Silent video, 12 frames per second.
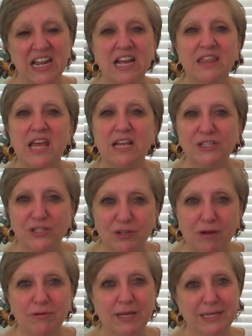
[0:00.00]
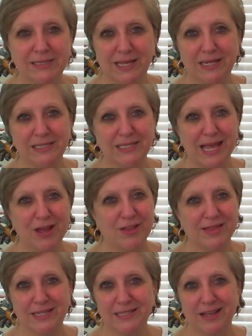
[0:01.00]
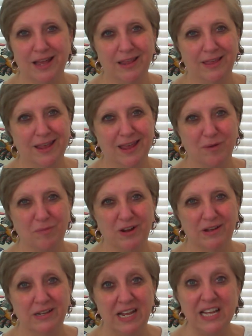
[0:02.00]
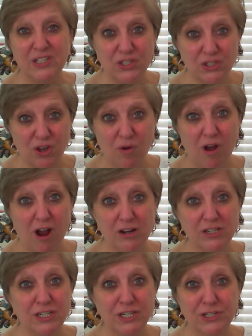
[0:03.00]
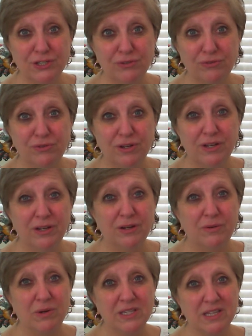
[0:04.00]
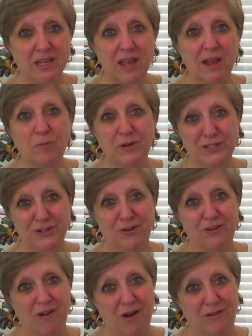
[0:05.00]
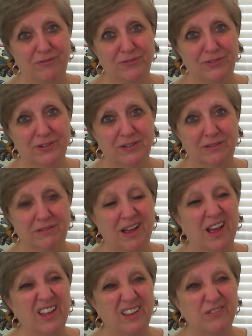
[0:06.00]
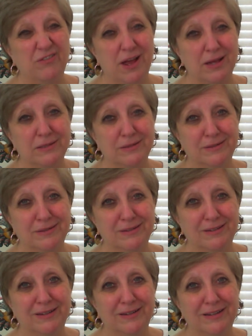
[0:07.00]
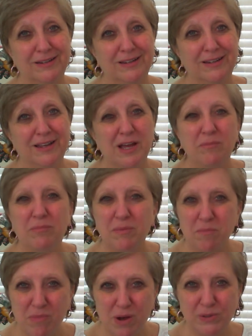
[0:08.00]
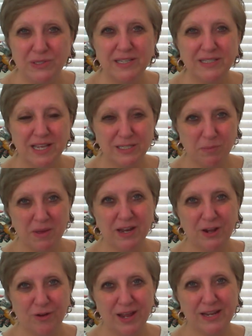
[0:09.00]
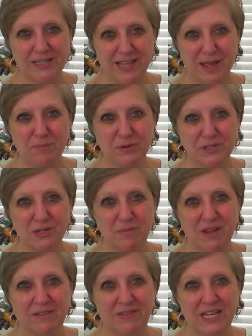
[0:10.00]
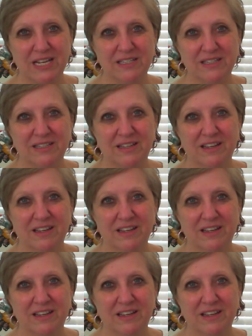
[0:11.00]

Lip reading: That's so easy to say on this side of the camera, and so hard to do once the camera is turned off, I confess. But Moses has been a great example to me of this.